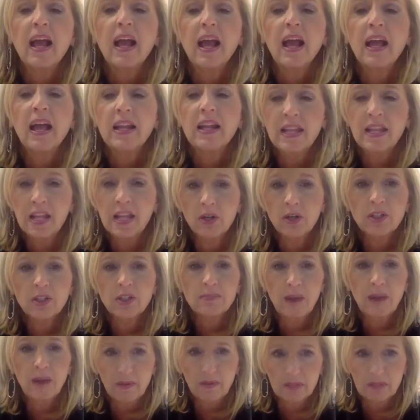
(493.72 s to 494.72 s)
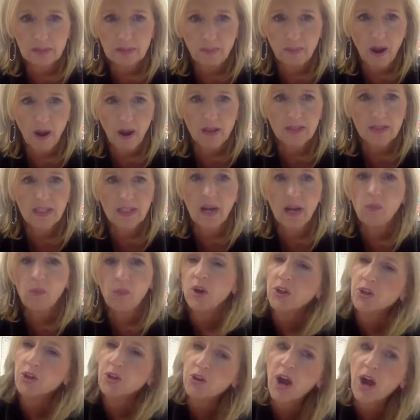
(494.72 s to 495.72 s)
and here's my response, and I
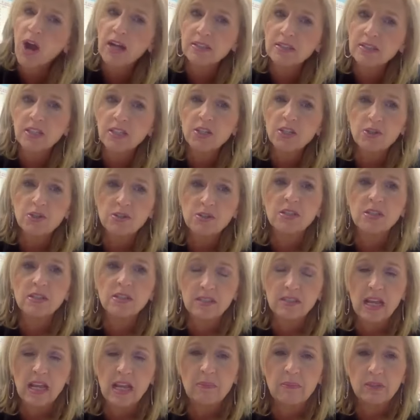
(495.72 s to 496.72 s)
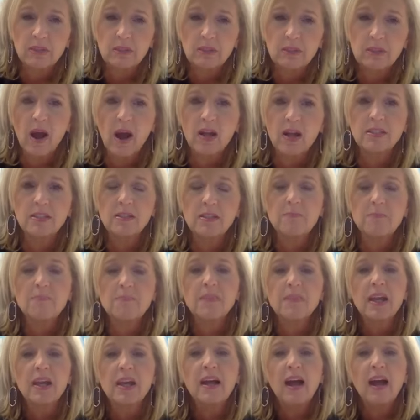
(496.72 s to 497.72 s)
want you guys to use the same response.
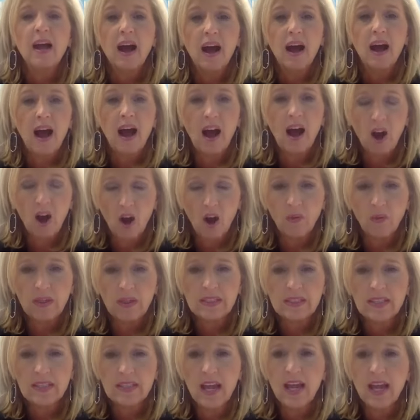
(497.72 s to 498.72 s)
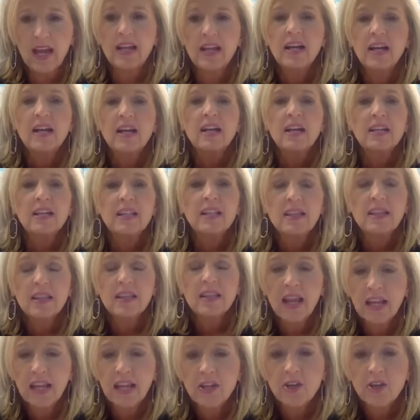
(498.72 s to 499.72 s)
I always say,
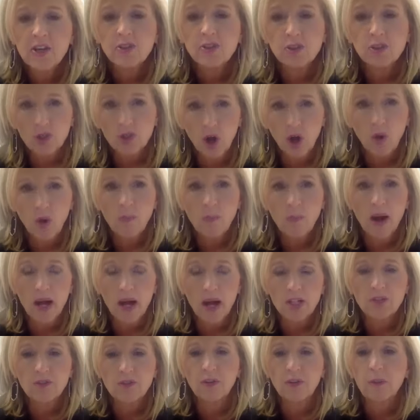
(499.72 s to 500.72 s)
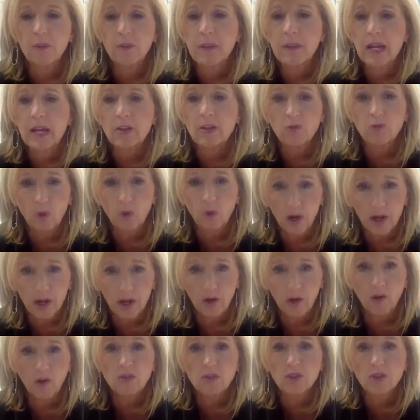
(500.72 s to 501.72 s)
thank you so much for being
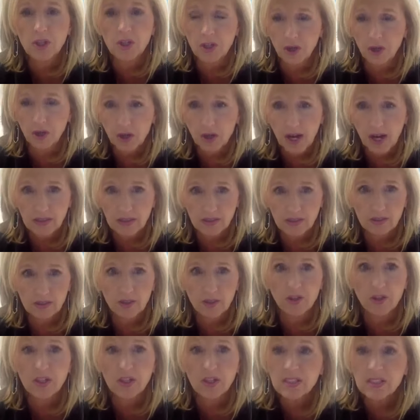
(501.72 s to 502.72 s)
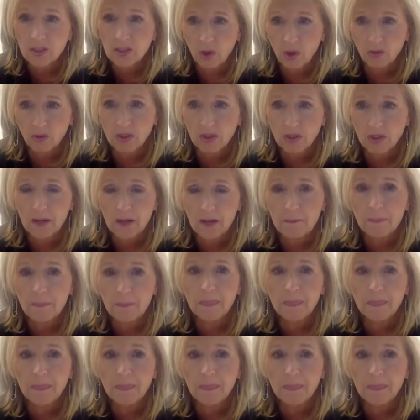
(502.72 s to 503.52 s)
loyal to your consultant.